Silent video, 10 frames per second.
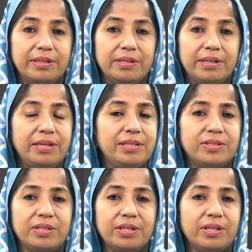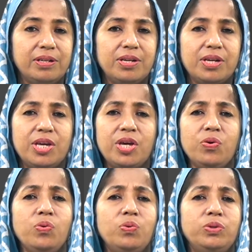is a
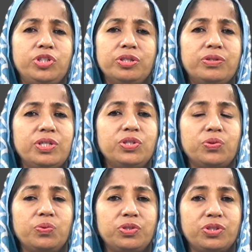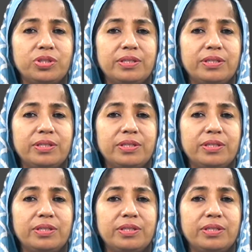huge resource